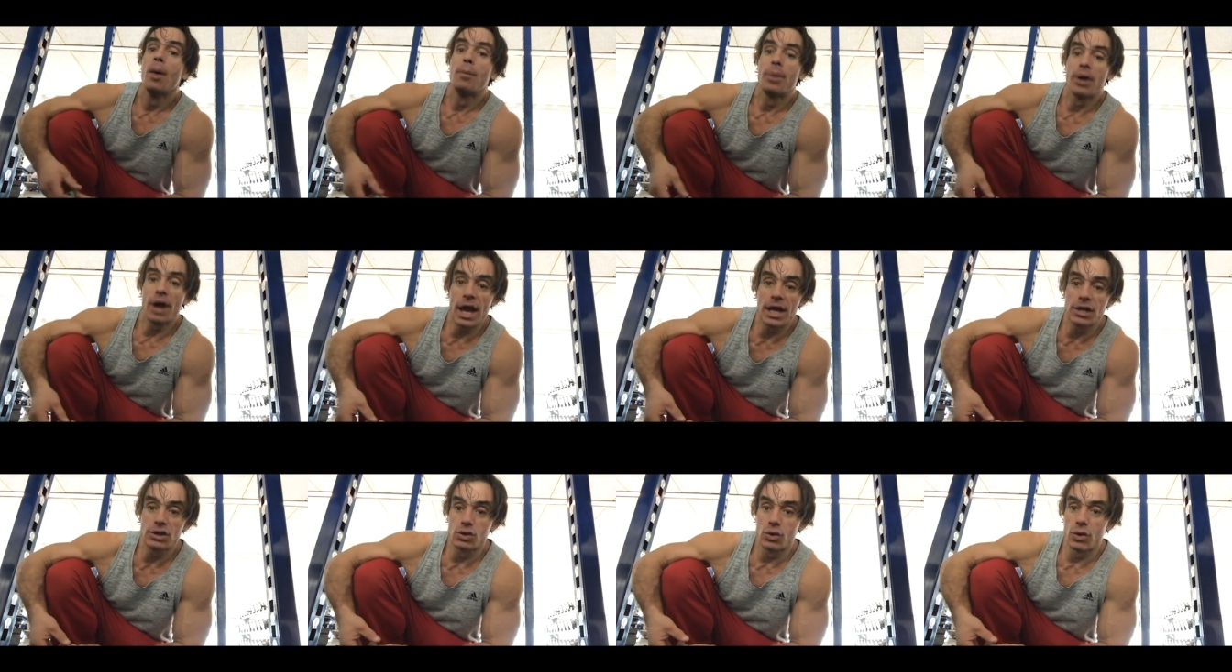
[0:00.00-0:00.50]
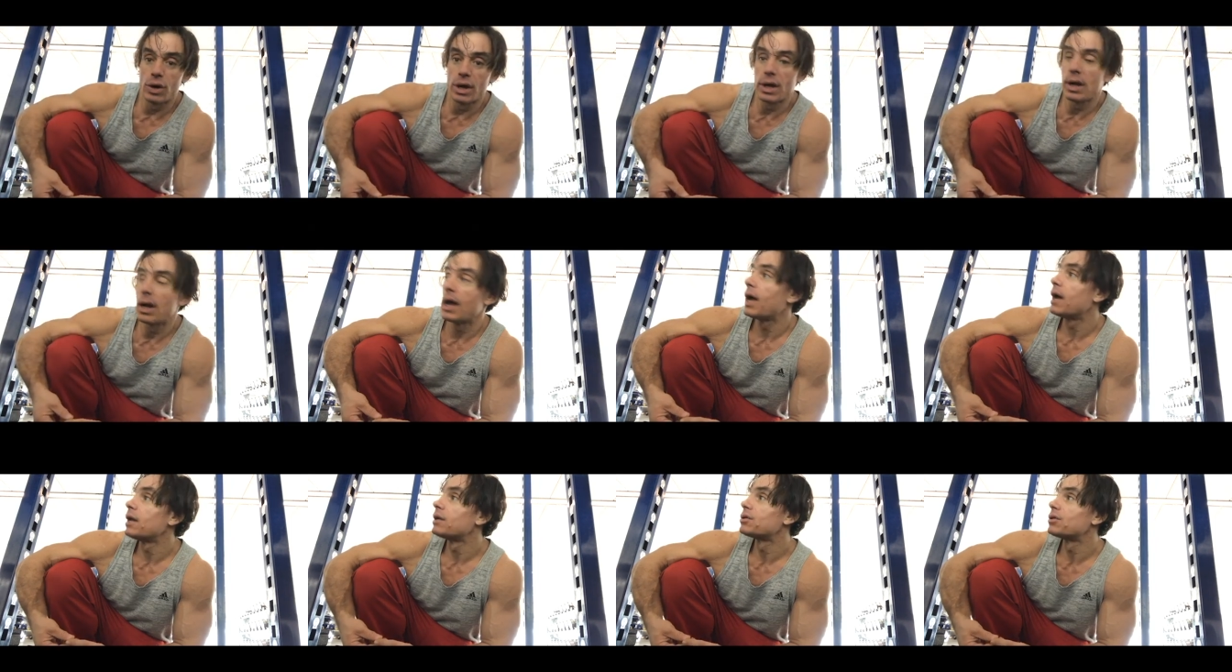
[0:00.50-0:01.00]
But I do it,
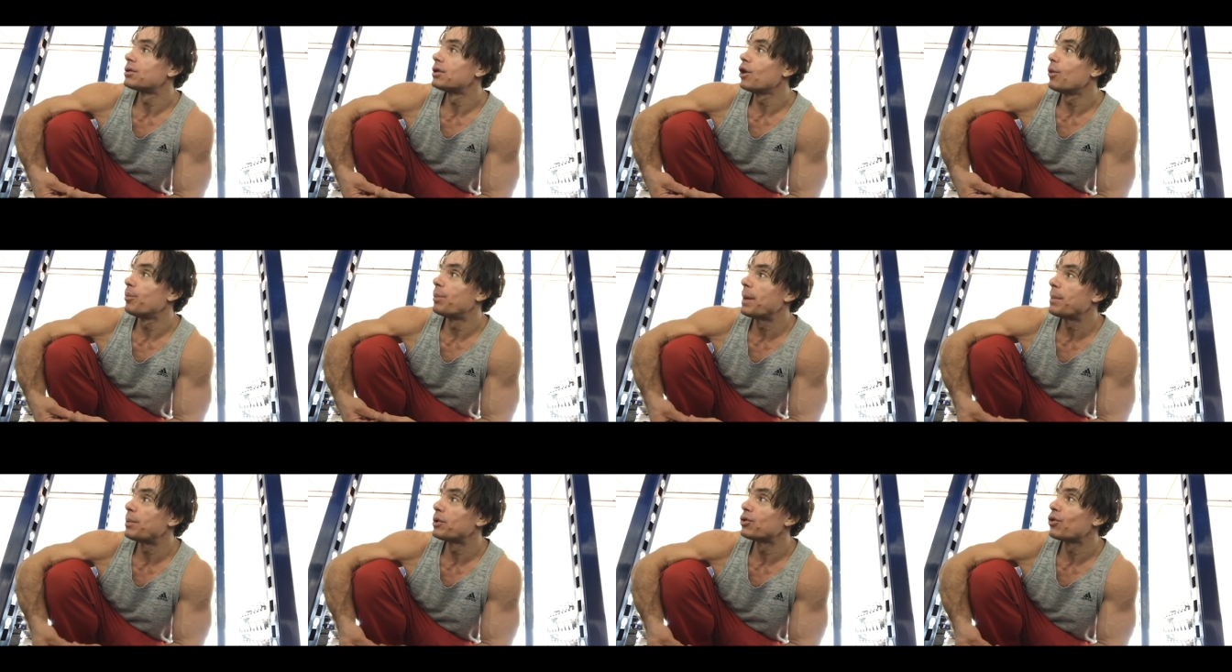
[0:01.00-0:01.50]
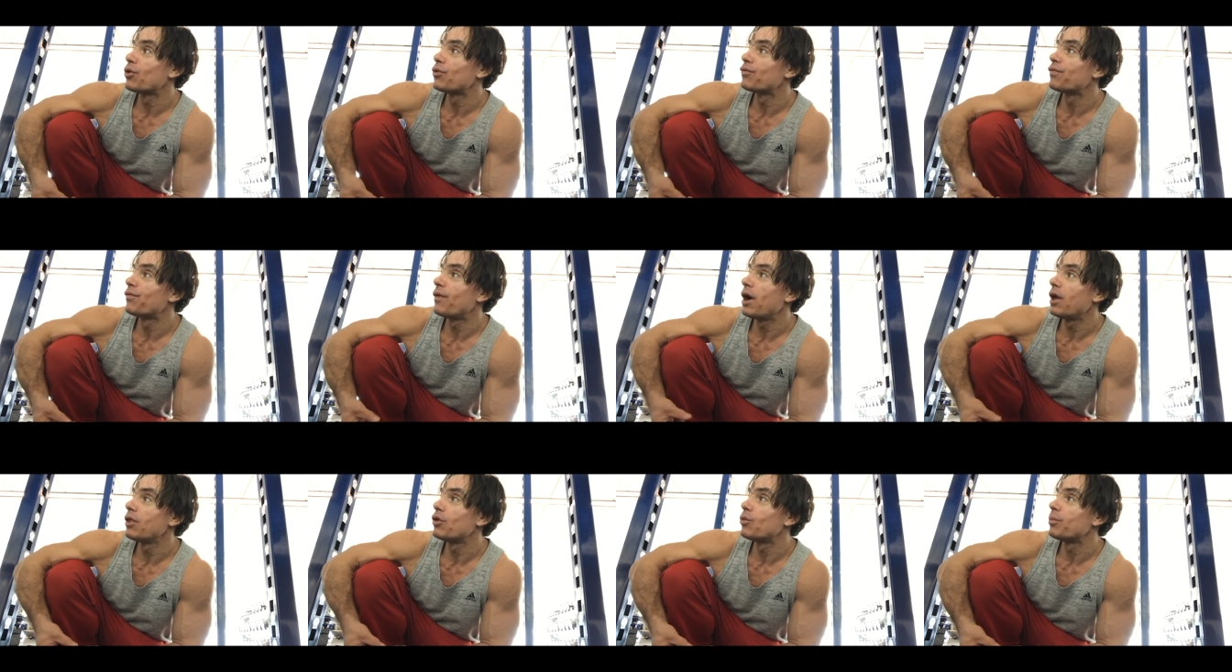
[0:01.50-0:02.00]
and still people don't
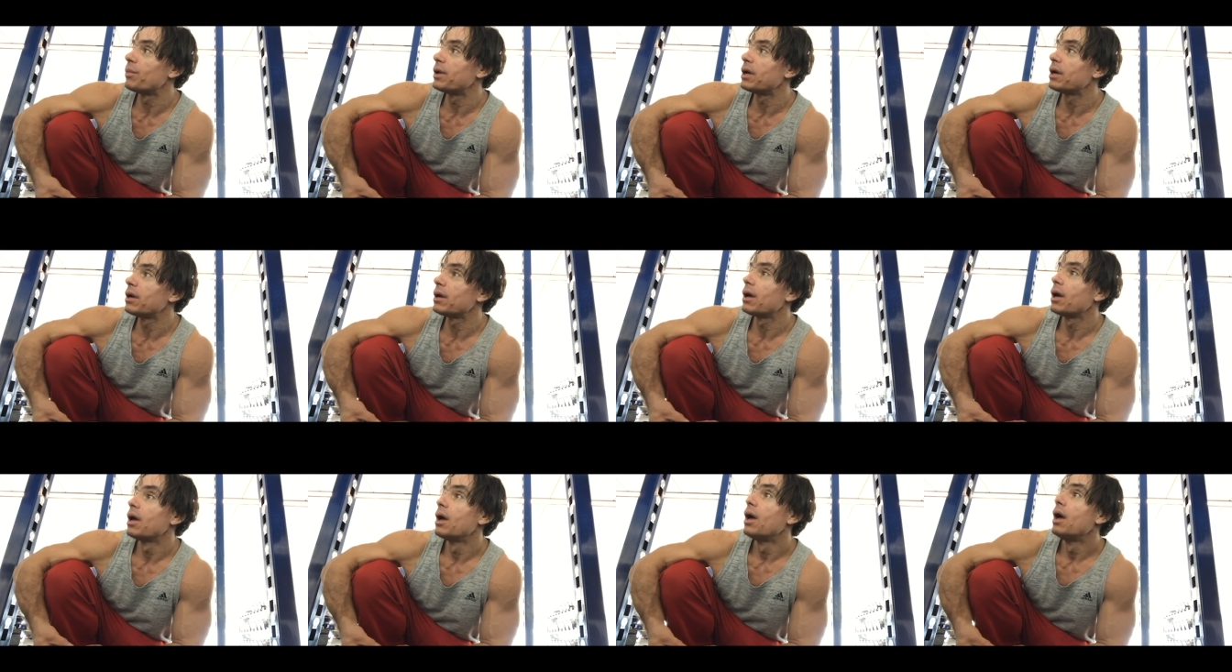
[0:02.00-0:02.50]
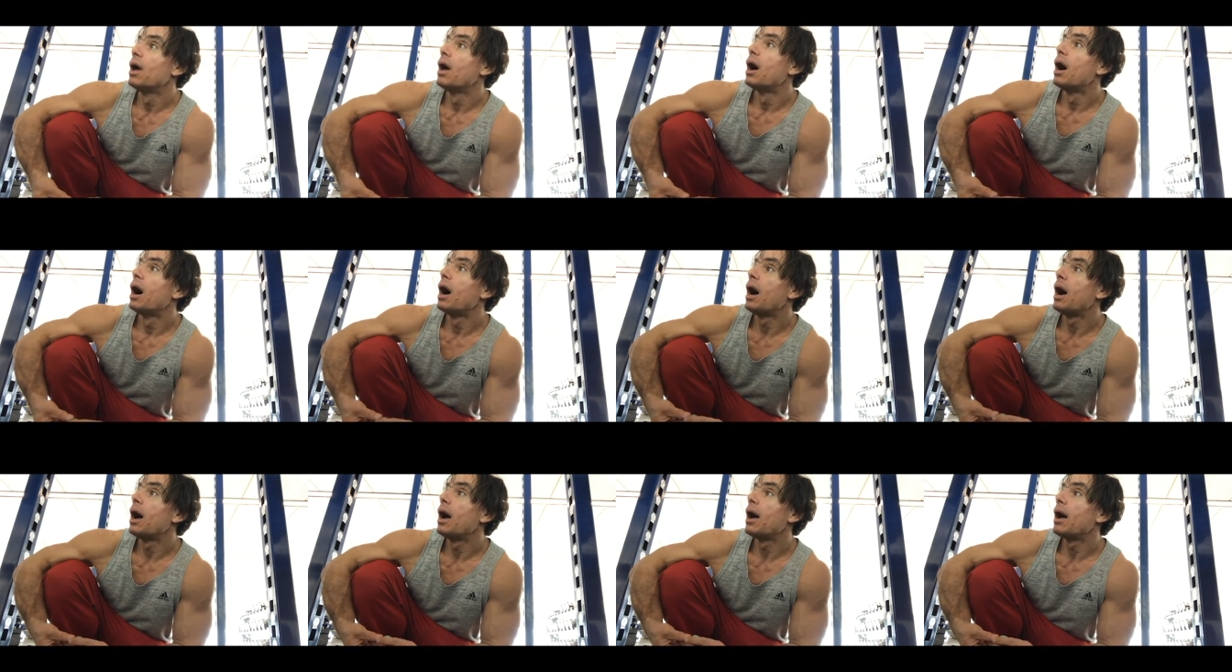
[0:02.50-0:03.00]
follow me.
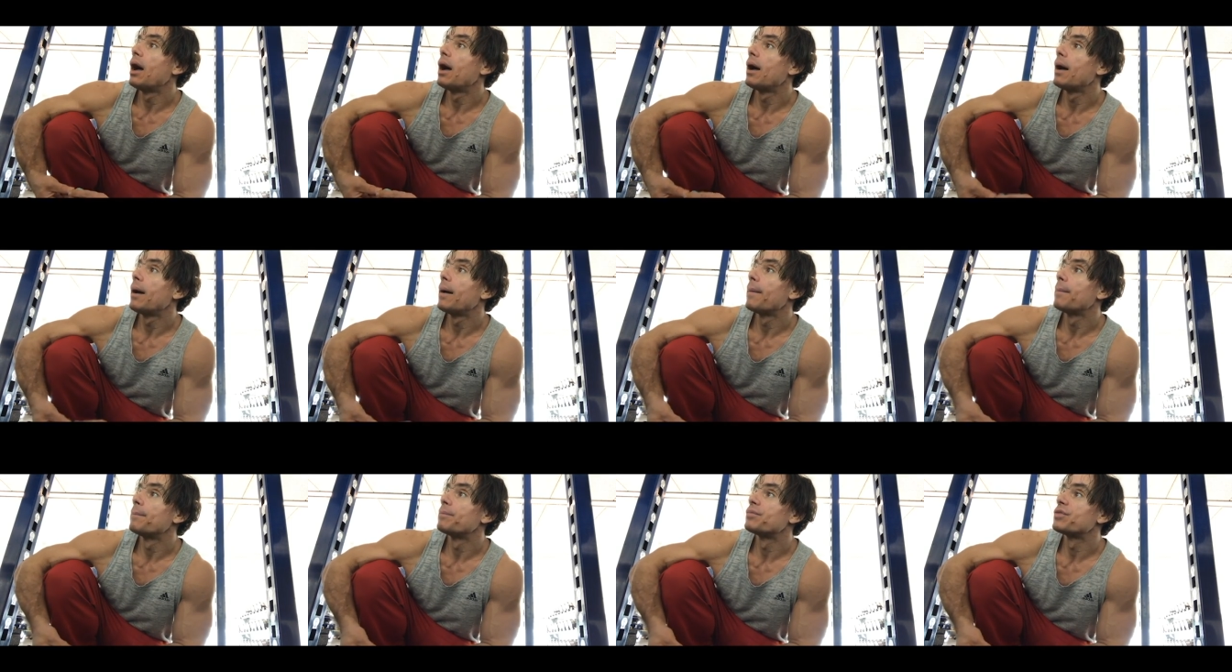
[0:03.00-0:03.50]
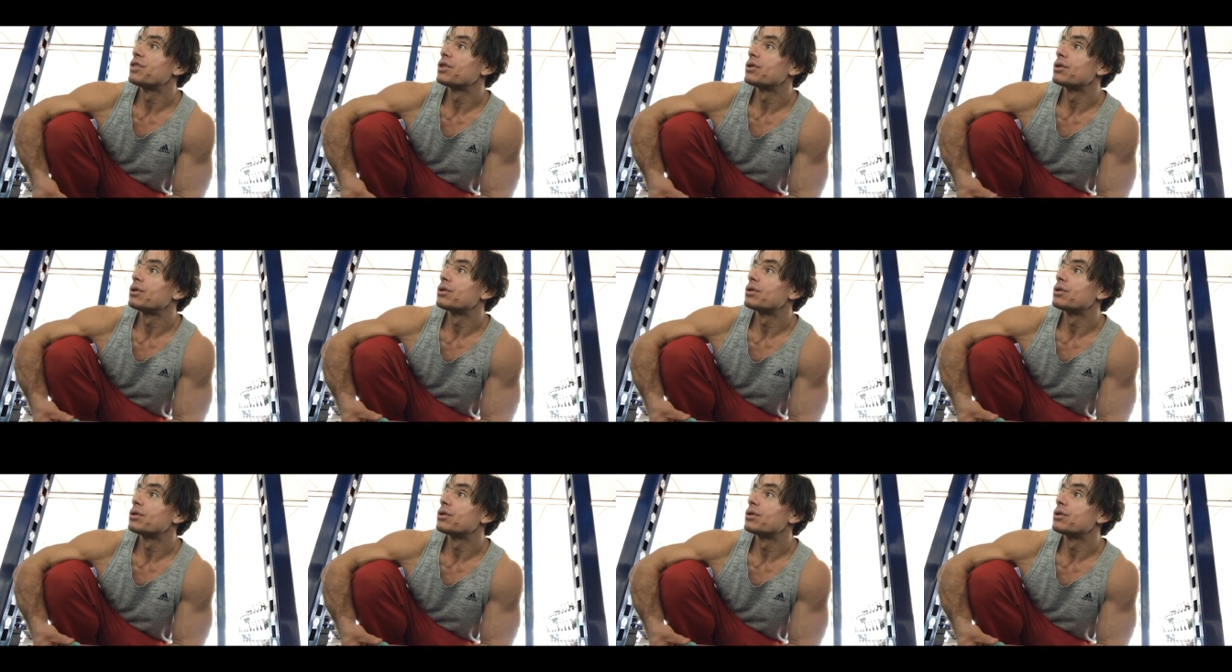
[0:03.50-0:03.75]
Um,